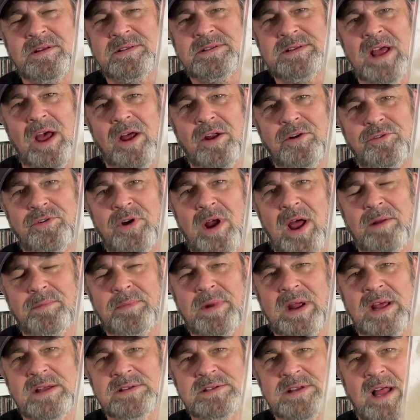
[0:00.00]
soundtrack
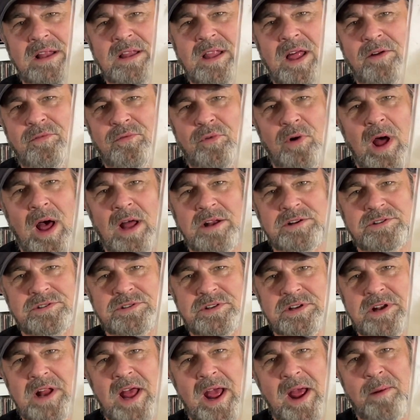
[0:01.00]
because I love Rogers
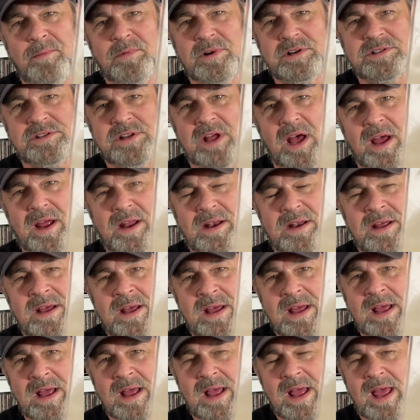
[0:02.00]
and Hammerstein,
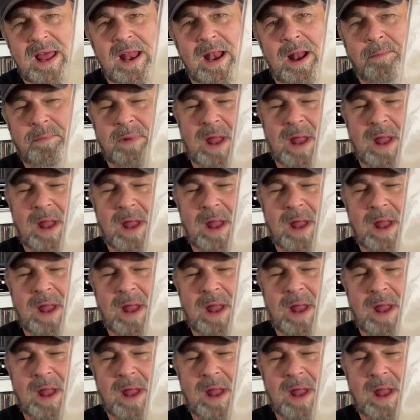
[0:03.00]
and I'm